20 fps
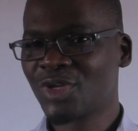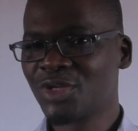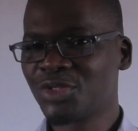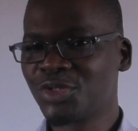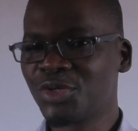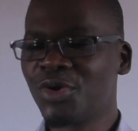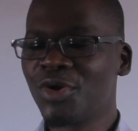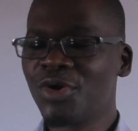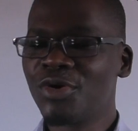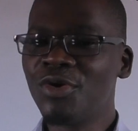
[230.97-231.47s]

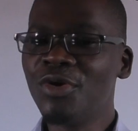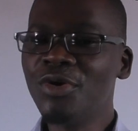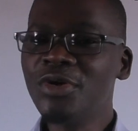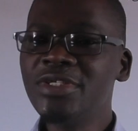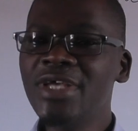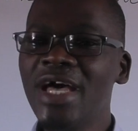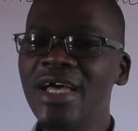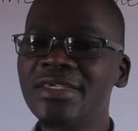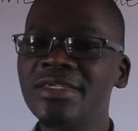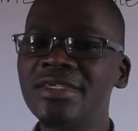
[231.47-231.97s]
So
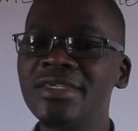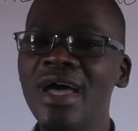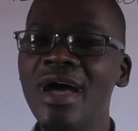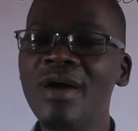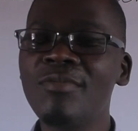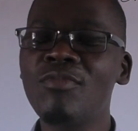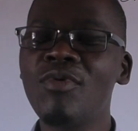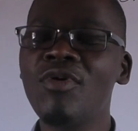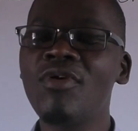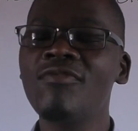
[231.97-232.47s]
those are
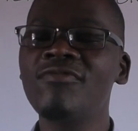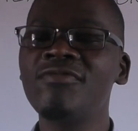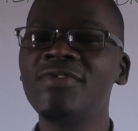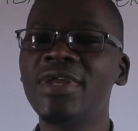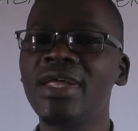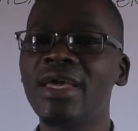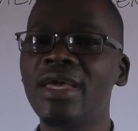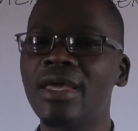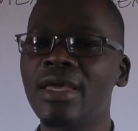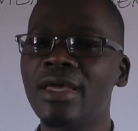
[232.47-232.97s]
some of
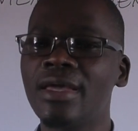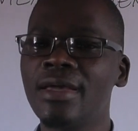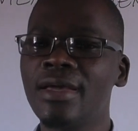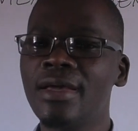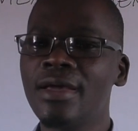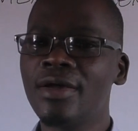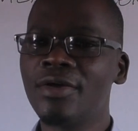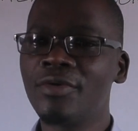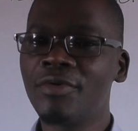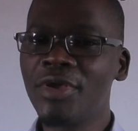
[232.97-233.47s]
the
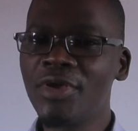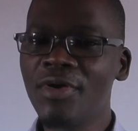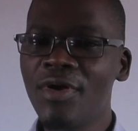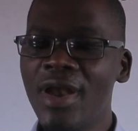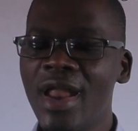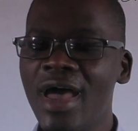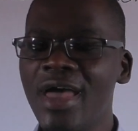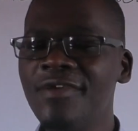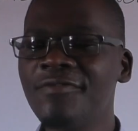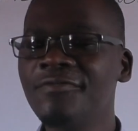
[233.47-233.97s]
real
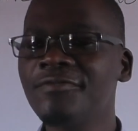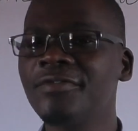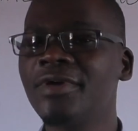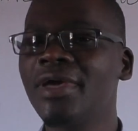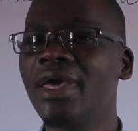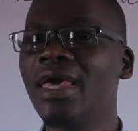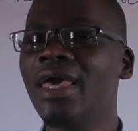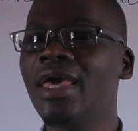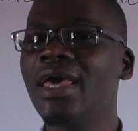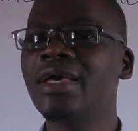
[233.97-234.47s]
life
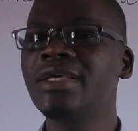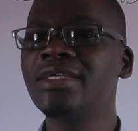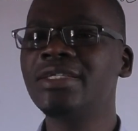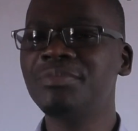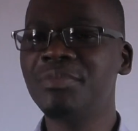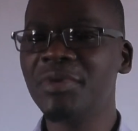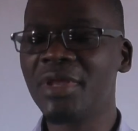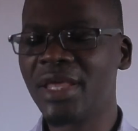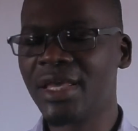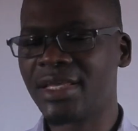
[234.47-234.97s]

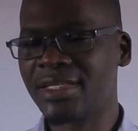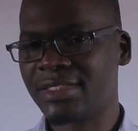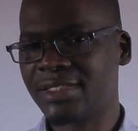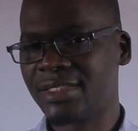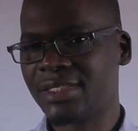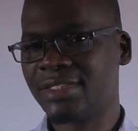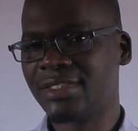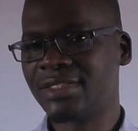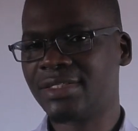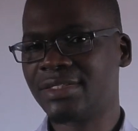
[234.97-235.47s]

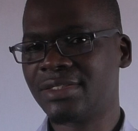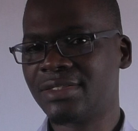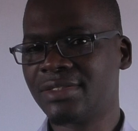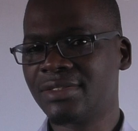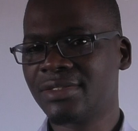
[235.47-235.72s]
experiences